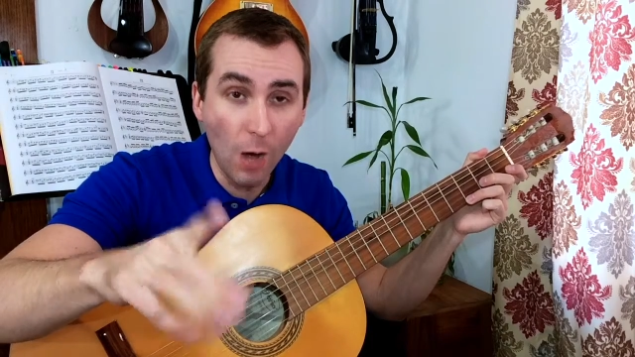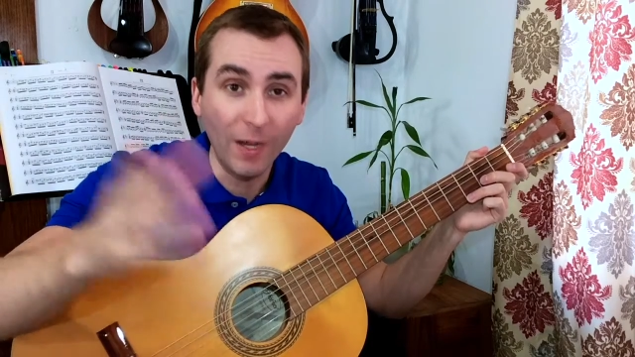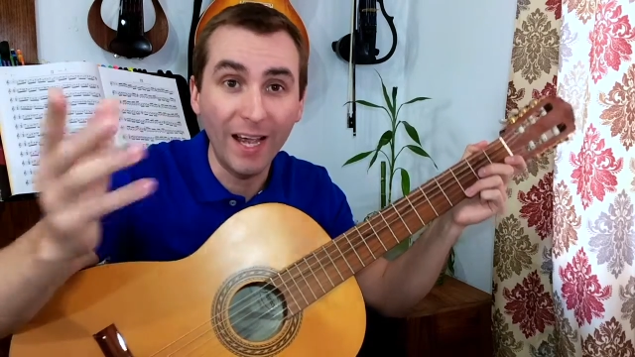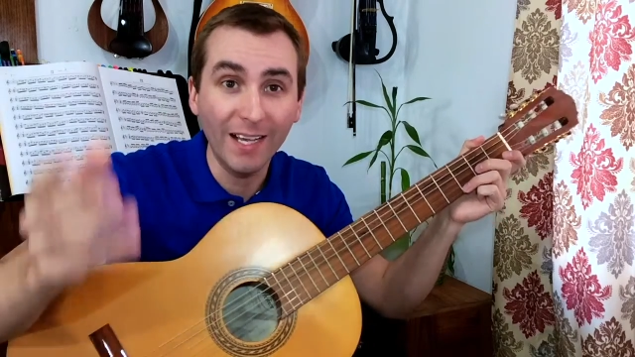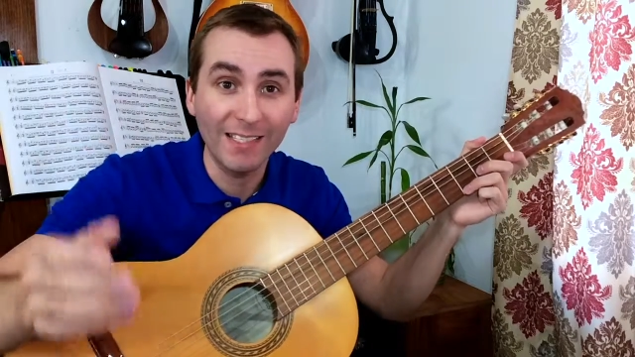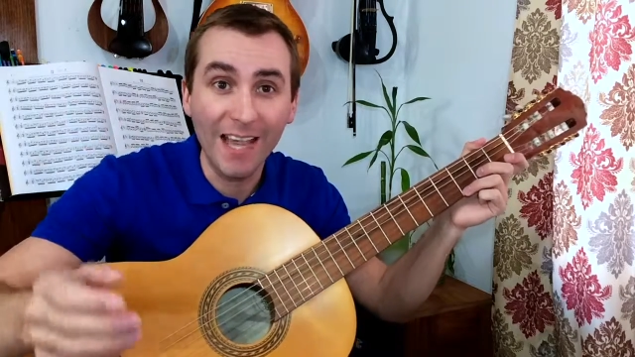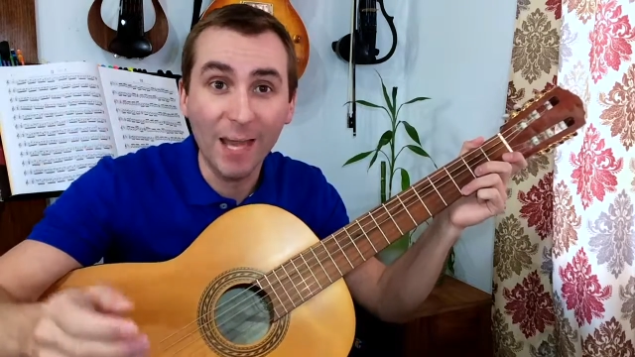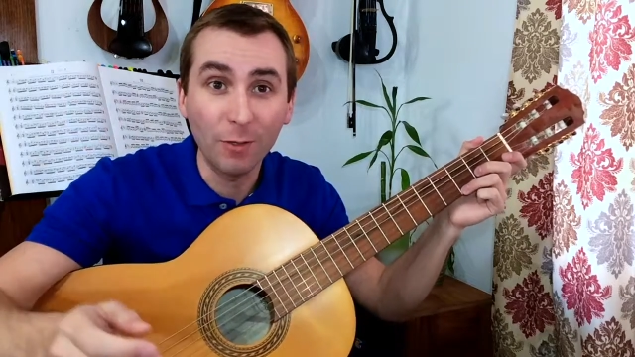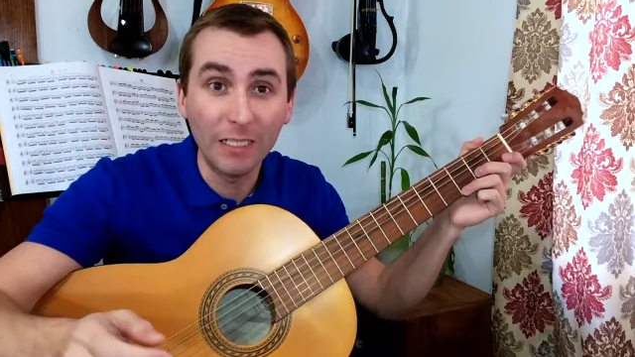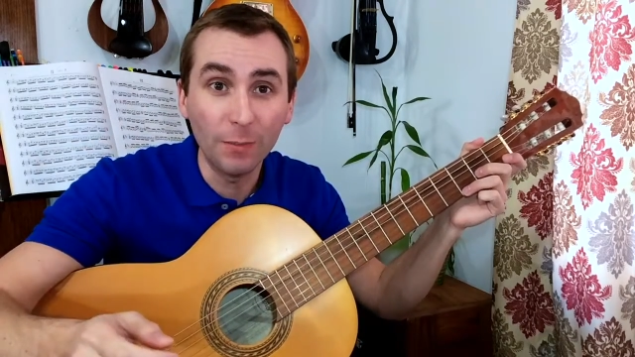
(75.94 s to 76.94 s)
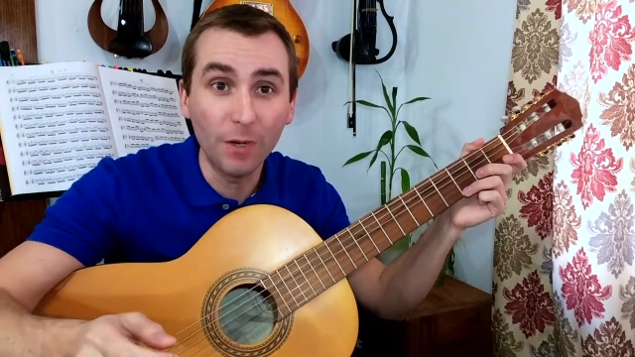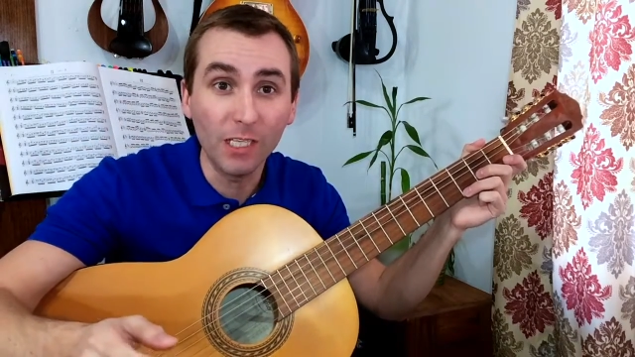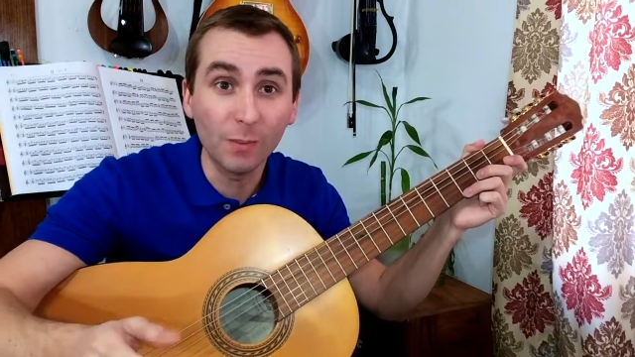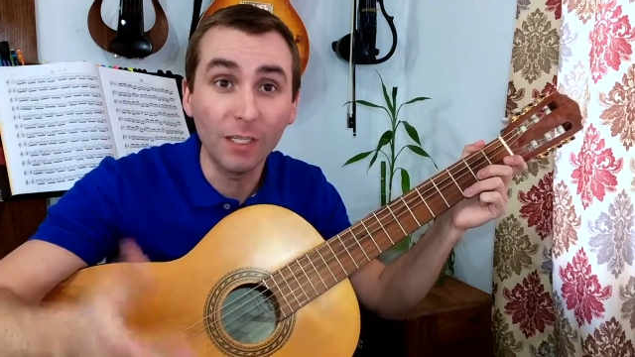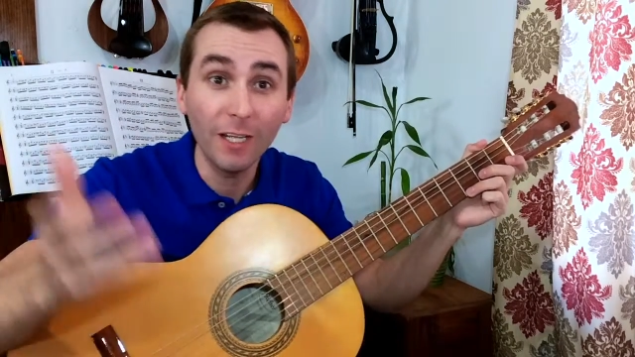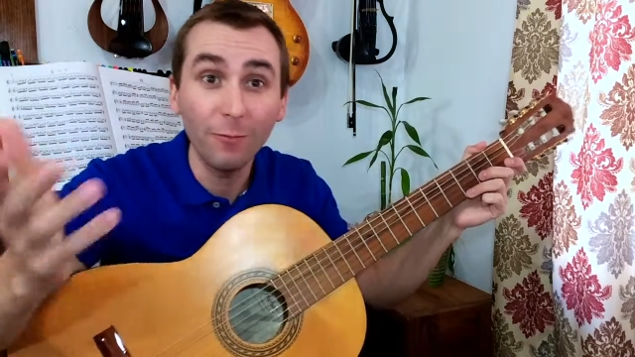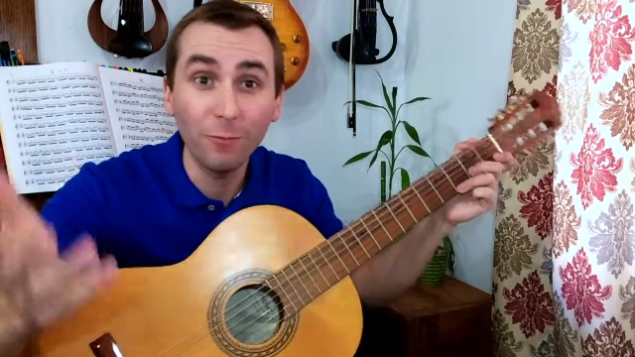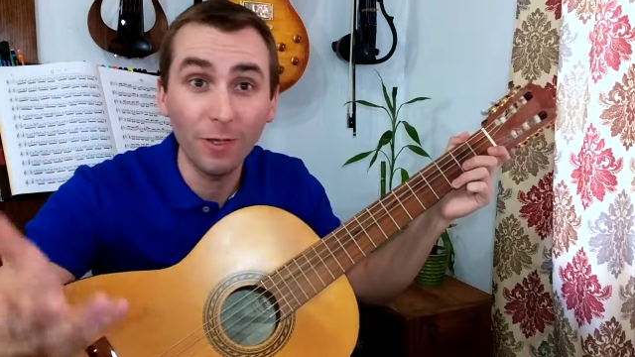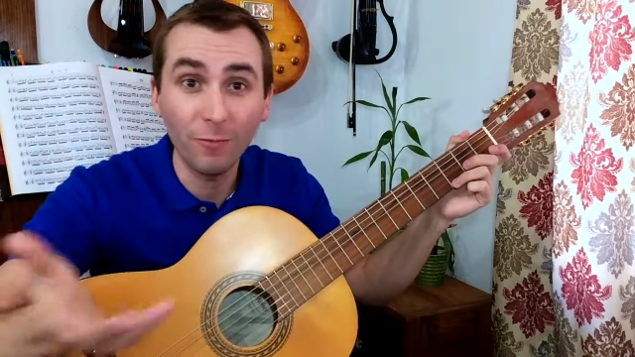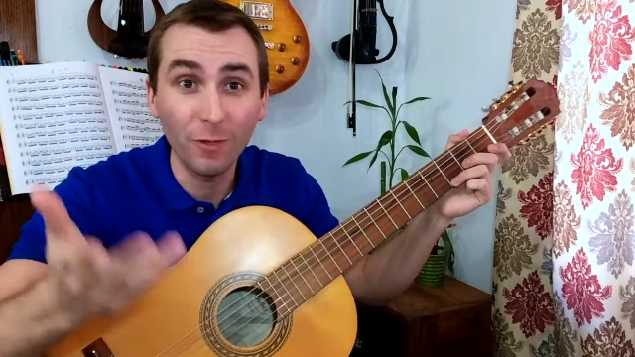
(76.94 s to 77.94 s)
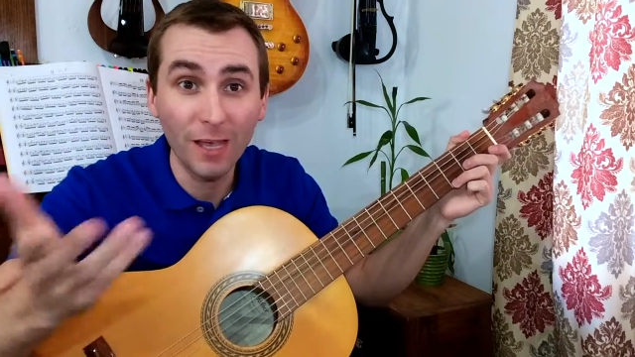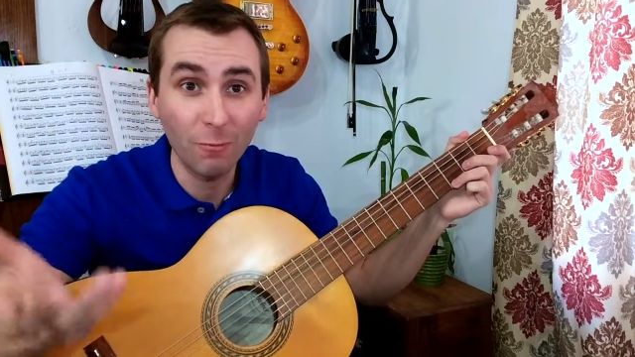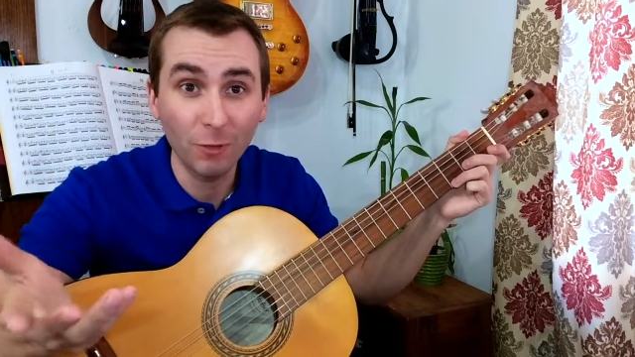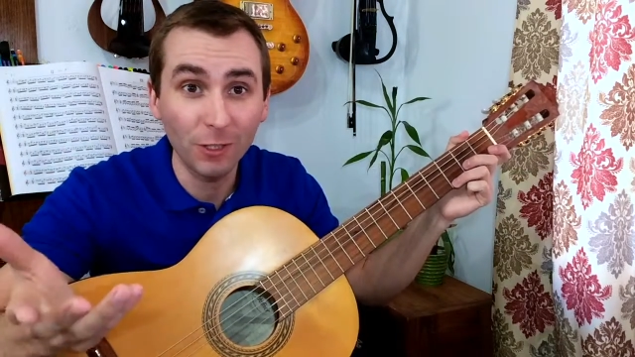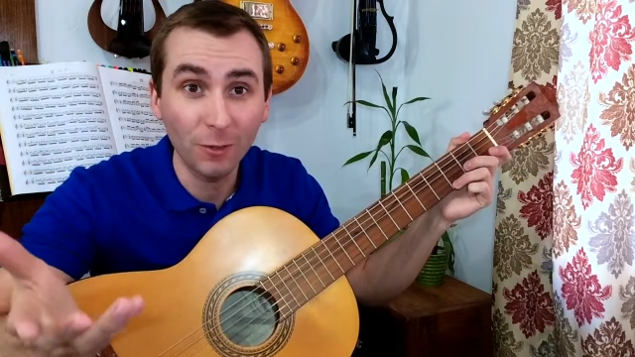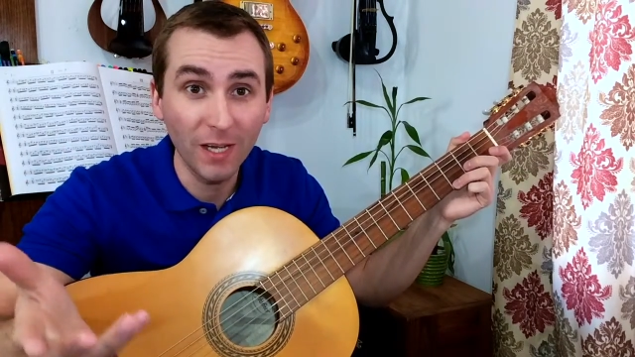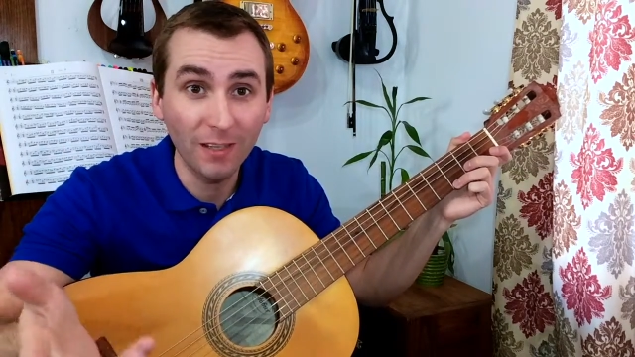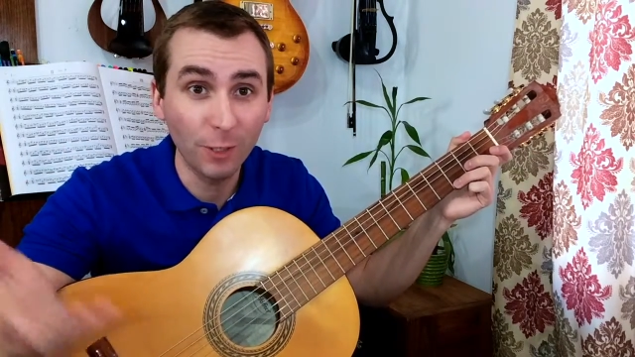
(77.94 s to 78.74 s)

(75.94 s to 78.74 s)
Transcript: Okay, I guess I don't need to pause, but if that worked okay,